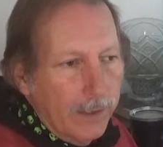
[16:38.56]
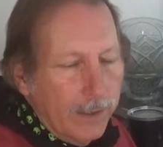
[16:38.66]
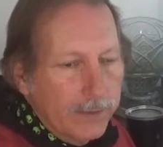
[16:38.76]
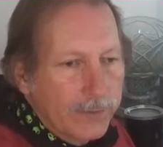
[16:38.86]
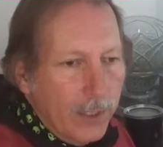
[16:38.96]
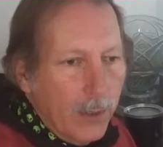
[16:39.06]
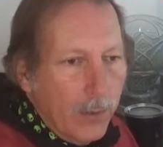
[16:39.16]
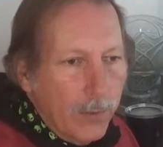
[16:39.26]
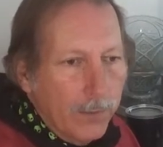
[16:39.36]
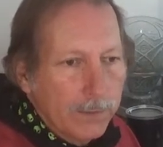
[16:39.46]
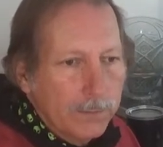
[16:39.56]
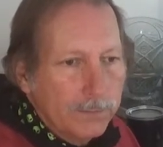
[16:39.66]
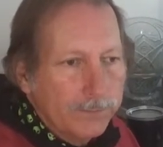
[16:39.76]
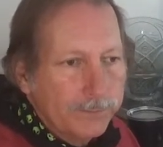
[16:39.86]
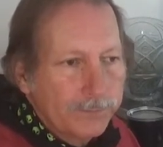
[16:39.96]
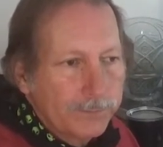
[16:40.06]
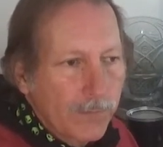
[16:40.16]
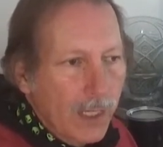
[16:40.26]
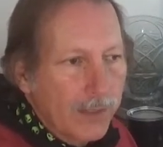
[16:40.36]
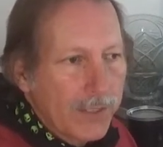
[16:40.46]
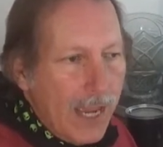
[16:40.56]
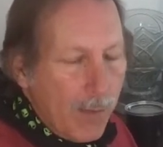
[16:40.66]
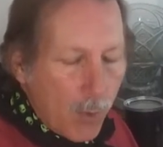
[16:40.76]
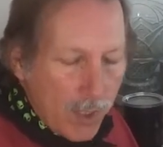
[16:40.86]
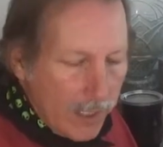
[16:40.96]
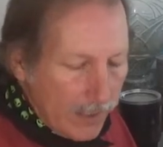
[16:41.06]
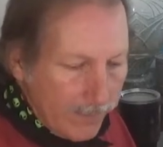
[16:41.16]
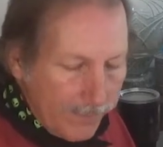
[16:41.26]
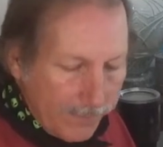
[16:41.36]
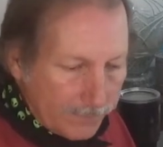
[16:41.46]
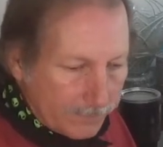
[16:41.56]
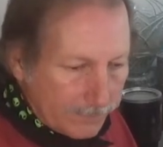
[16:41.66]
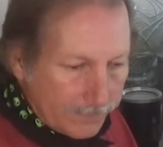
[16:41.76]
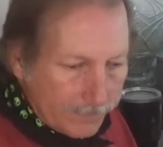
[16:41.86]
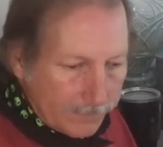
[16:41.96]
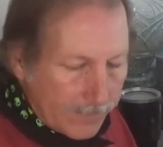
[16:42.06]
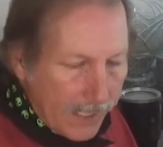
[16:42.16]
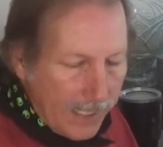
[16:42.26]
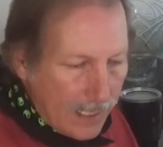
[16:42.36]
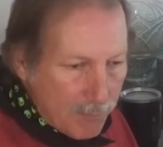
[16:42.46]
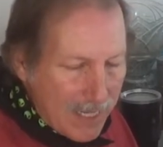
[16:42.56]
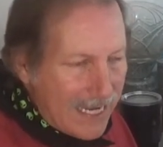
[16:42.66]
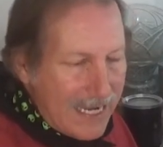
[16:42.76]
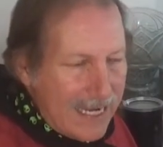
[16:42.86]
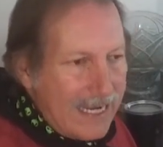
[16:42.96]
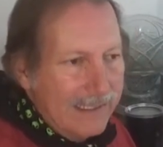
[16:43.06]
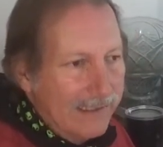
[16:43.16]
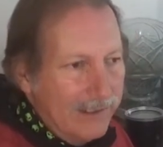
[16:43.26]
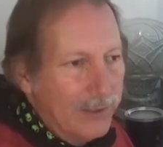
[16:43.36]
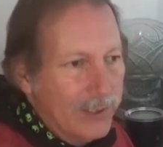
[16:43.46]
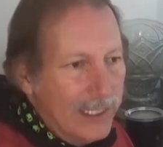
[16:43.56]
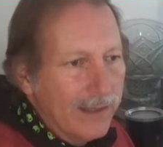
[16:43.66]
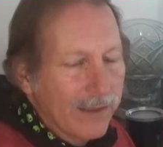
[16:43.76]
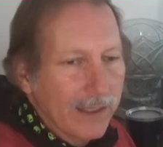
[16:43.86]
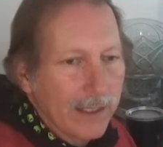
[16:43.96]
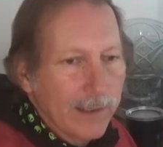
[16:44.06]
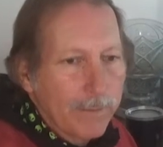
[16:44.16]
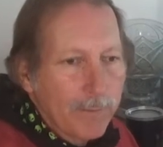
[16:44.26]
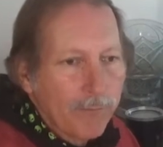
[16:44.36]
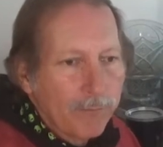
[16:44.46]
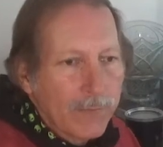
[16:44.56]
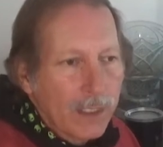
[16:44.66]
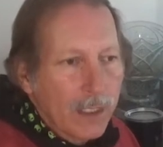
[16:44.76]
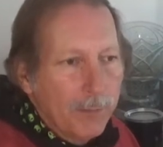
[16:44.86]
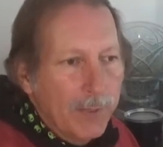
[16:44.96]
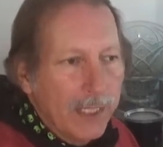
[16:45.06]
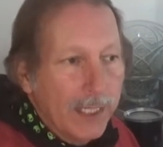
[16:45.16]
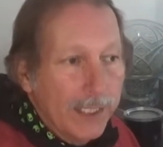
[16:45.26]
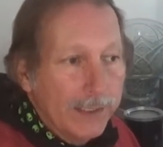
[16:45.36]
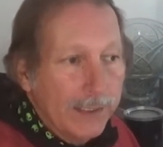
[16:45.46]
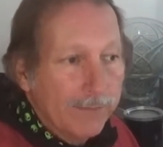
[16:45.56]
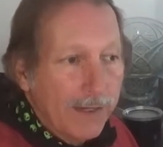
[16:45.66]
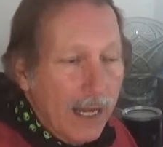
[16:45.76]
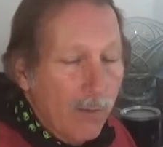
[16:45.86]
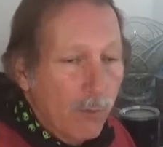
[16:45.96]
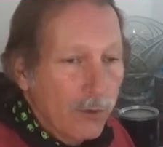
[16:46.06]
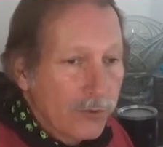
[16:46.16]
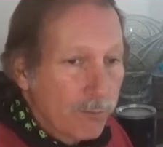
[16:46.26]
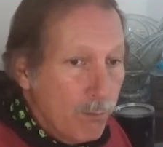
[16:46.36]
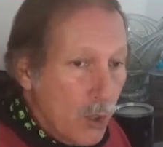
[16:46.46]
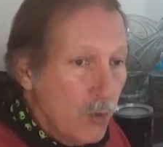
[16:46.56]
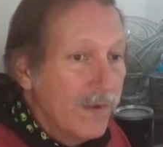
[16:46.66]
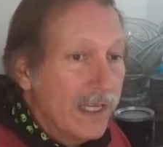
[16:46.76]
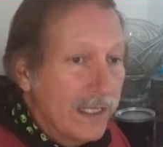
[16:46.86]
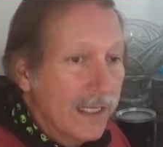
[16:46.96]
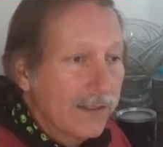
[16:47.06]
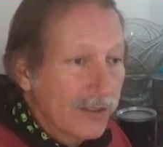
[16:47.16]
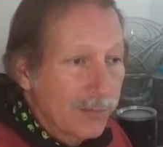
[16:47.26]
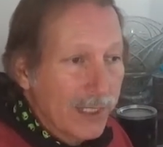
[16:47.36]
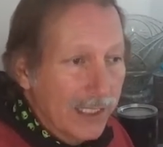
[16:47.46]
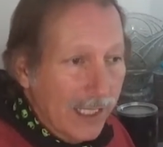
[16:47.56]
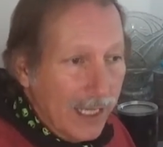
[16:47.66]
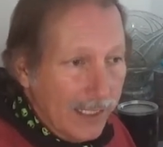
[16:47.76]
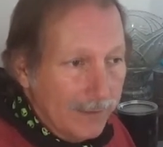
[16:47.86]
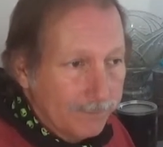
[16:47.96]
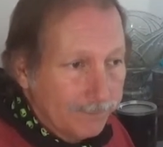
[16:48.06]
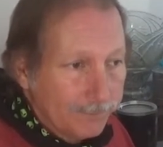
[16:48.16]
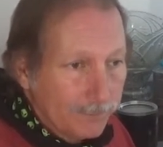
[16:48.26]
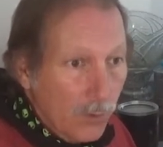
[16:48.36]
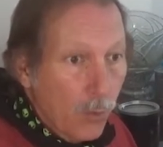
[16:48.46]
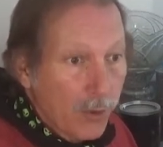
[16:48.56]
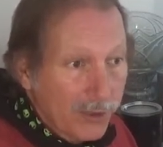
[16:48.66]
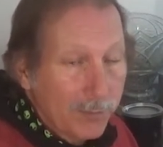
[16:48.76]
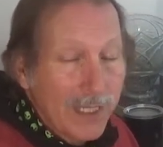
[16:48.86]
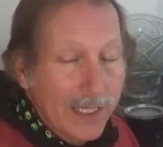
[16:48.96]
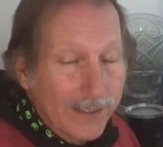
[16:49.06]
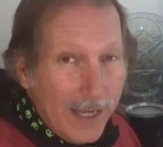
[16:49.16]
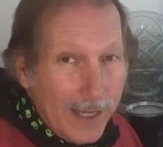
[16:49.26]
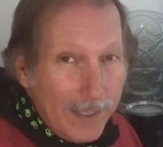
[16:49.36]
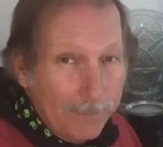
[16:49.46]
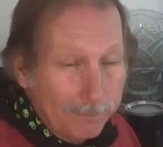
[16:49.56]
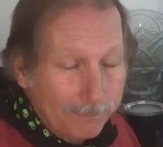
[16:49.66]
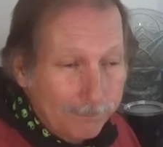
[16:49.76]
So a time wave hitting me doesn't do anything. But if I was moving at the speed of light, or the speed of time,